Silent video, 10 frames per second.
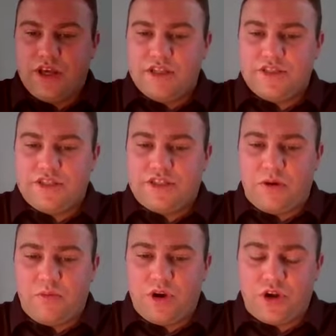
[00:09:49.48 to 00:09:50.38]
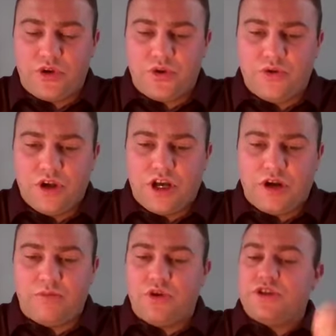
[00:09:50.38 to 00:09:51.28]
This is someone who
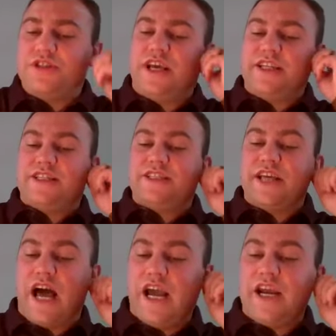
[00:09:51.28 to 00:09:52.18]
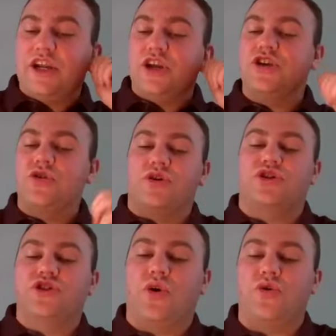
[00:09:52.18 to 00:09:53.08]
looks inside your
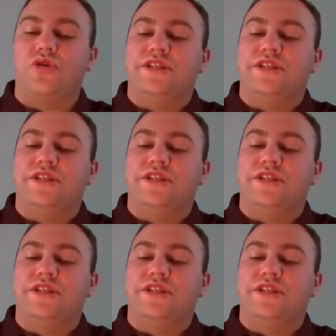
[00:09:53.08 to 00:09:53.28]
soul.